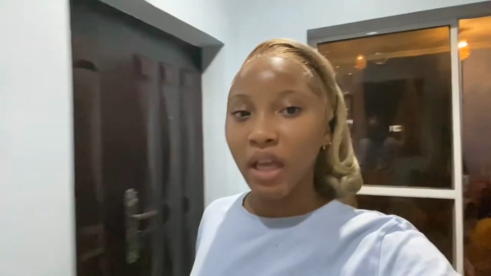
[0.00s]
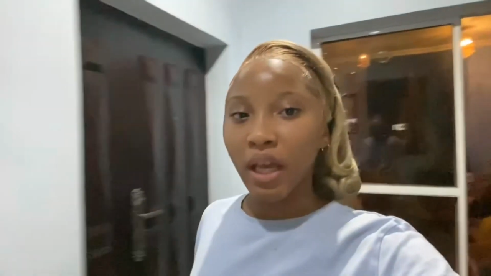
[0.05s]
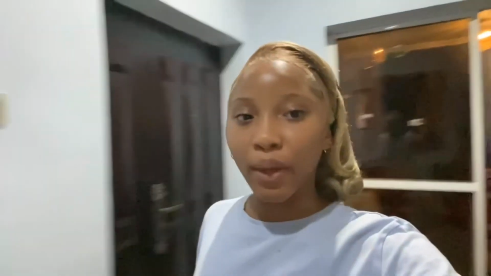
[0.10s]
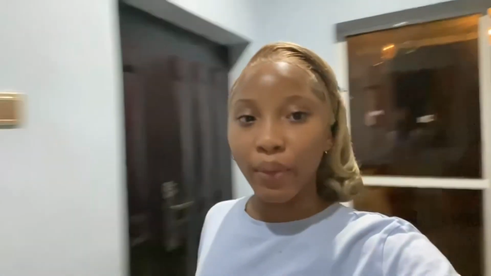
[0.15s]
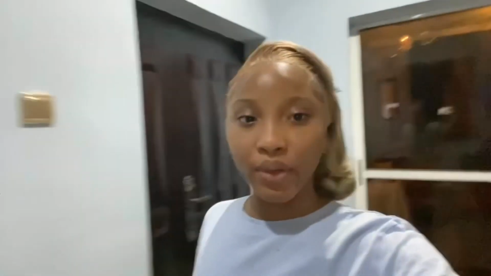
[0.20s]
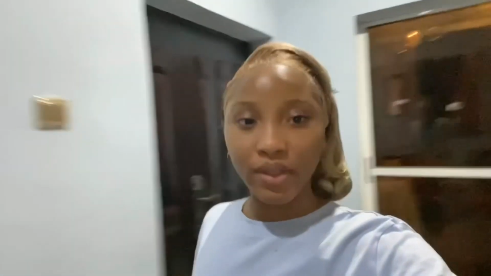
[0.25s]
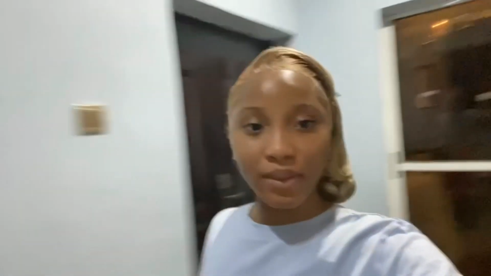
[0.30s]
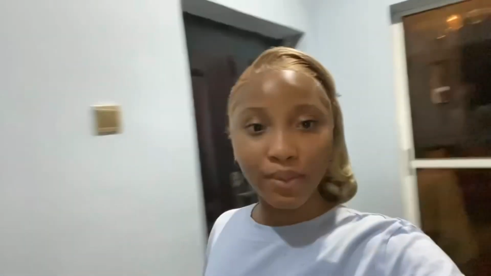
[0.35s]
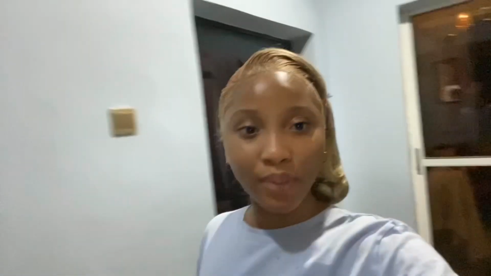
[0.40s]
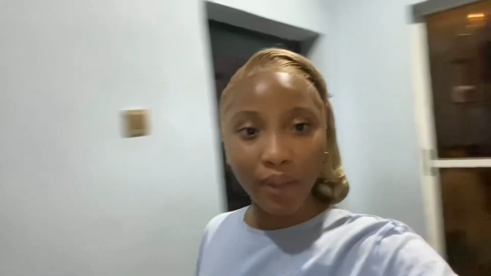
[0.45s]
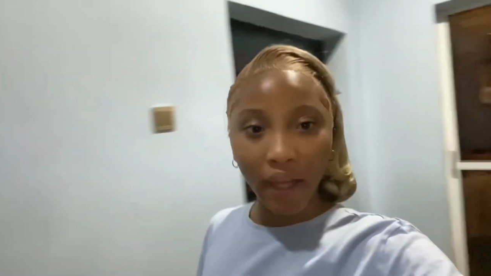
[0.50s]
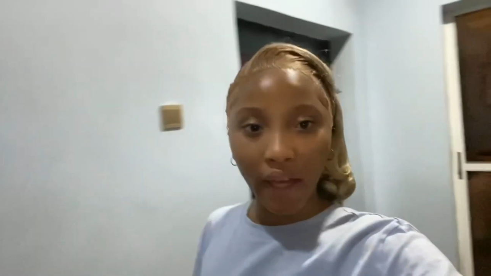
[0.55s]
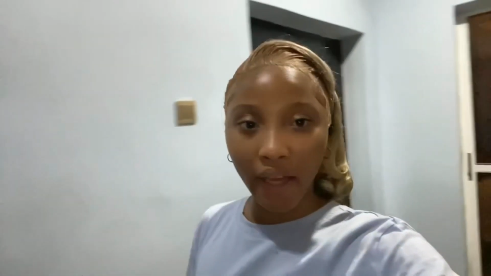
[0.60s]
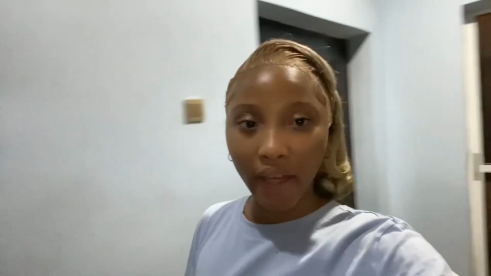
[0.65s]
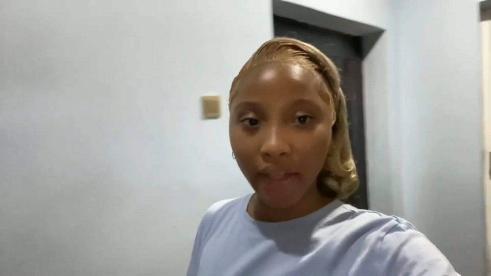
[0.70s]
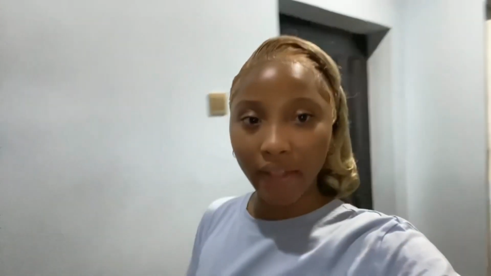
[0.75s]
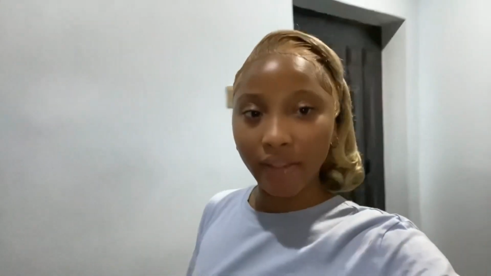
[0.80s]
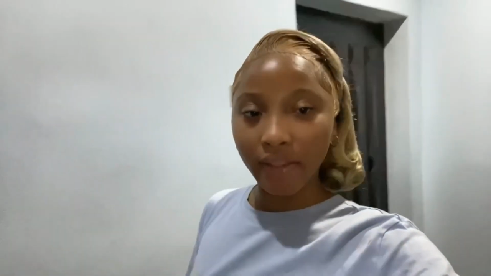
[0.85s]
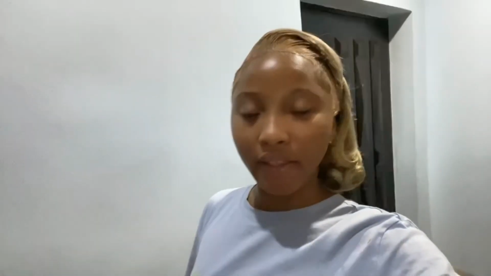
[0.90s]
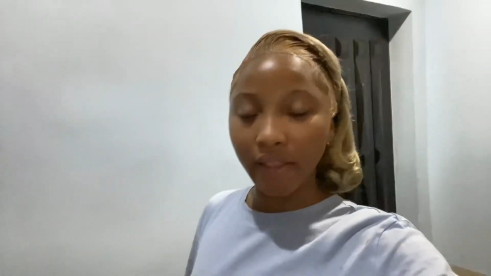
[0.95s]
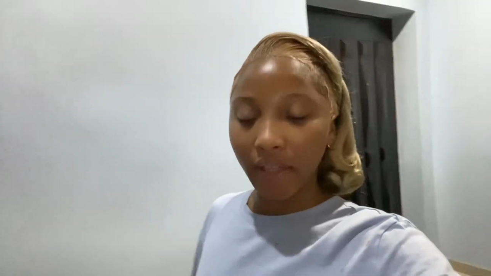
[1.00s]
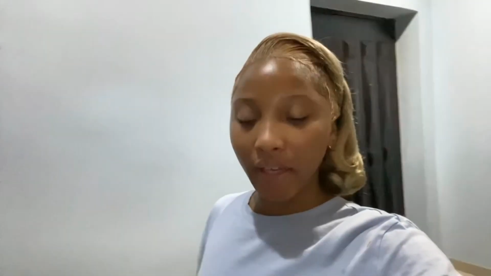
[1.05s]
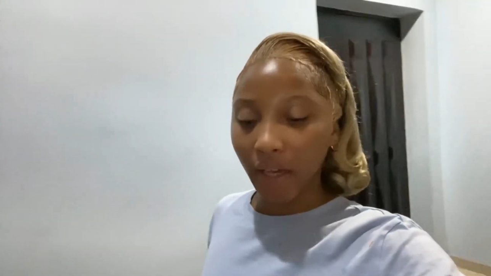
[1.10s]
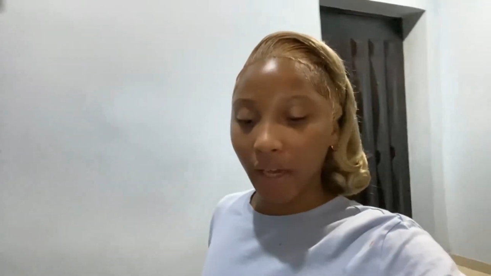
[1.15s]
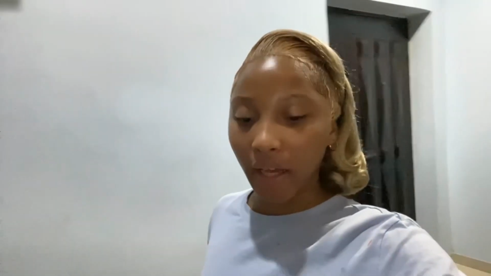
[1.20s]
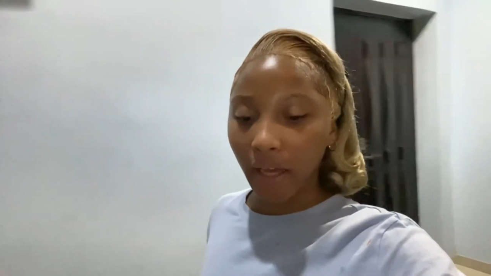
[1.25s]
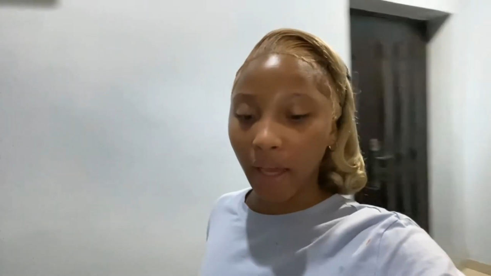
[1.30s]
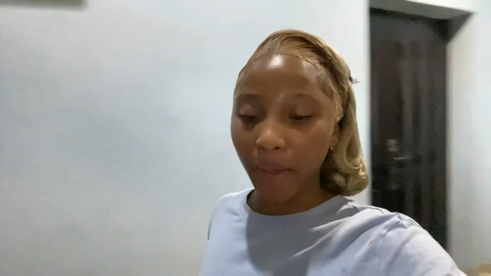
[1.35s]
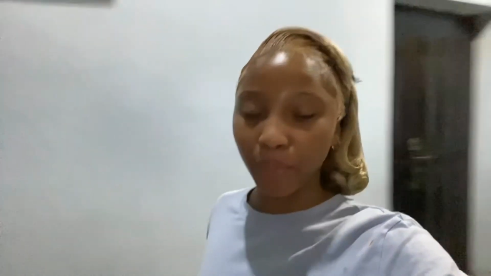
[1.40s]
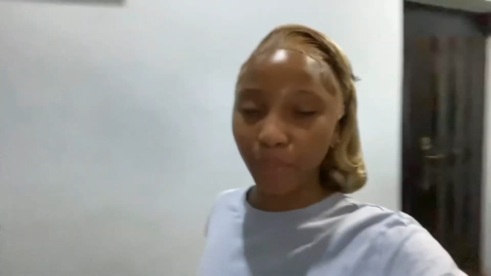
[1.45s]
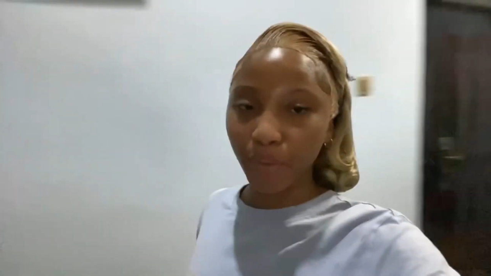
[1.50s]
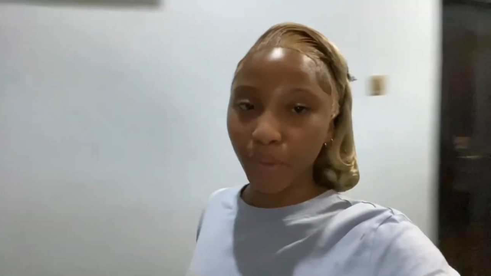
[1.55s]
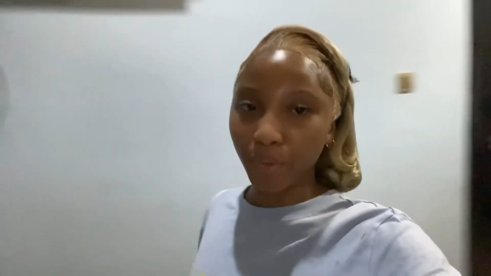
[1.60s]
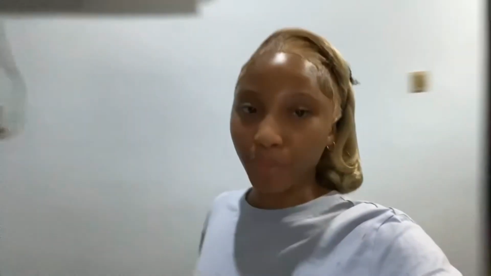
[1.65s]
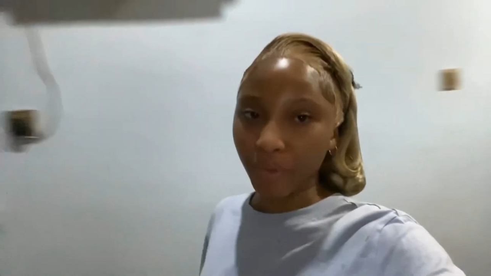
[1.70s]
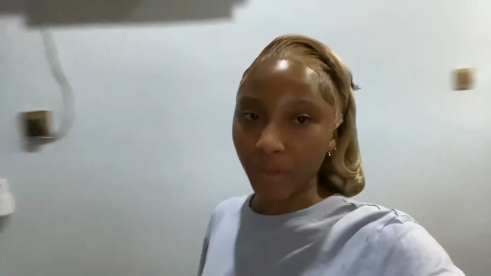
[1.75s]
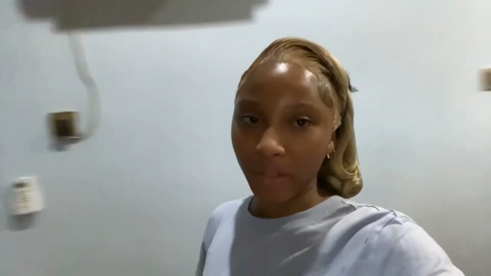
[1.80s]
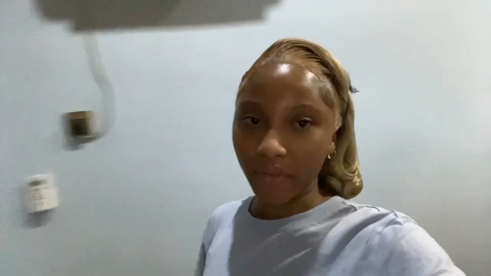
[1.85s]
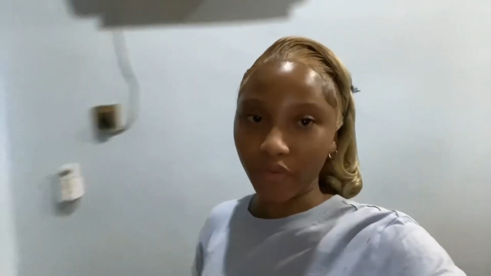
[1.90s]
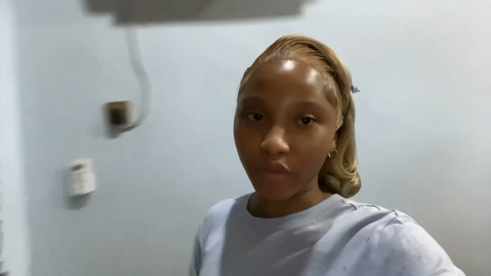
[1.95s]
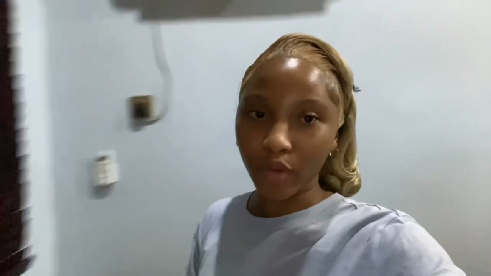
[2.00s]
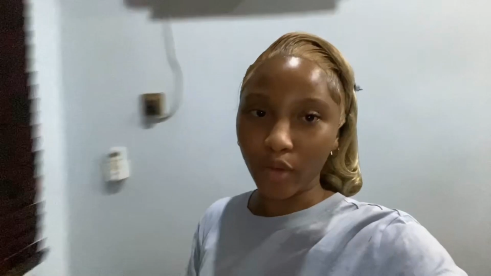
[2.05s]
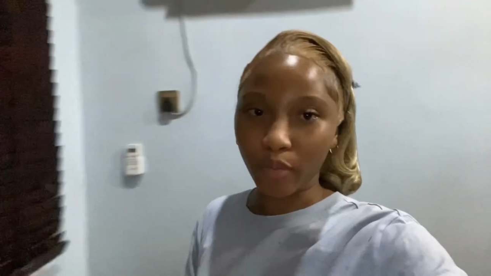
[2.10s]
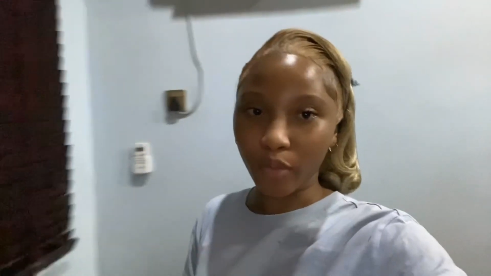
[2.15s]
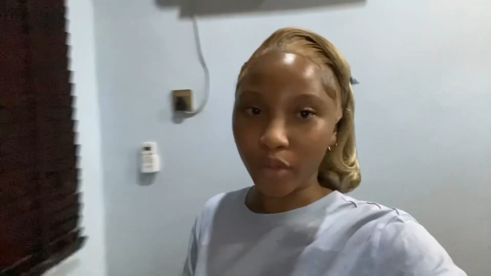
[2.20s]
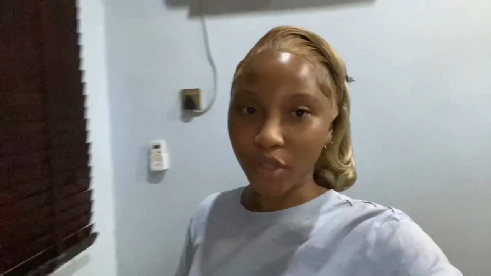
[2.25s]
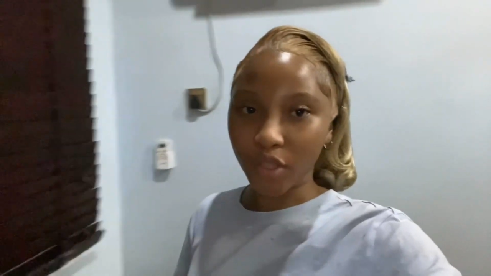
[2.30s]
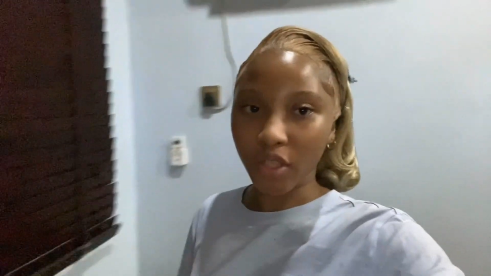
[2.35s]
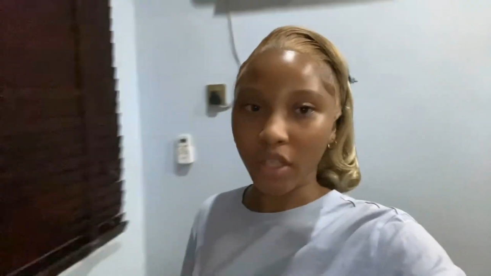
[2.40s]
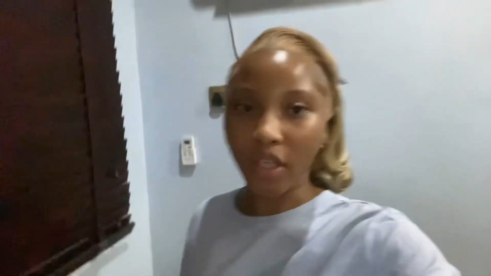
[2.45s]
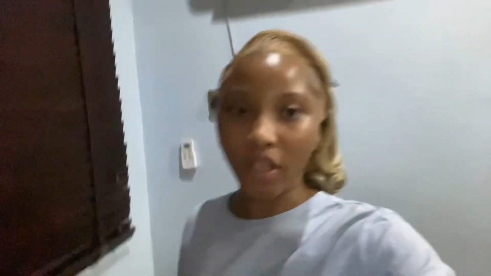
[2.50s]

it wasn't planned and we don't really do much